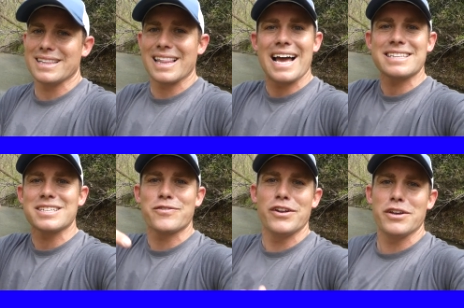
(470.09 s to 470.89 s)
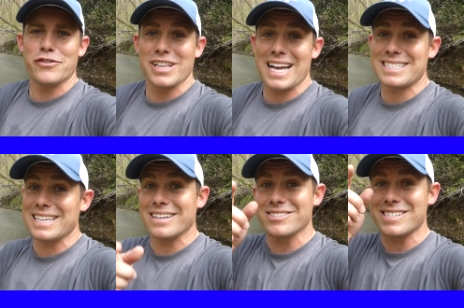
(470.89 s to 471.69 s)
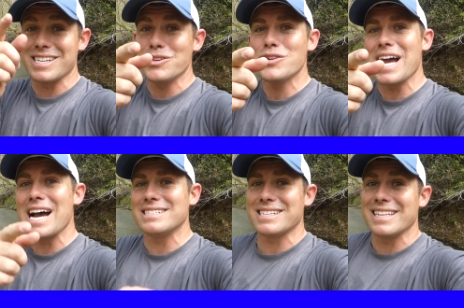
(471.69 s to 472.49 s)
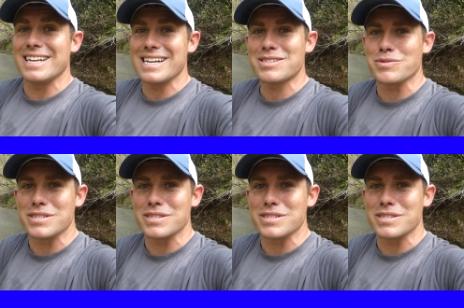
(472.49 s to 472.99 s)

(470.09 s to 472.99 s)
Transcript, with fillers: Like this video if you liked it, and I'll see you guys in the next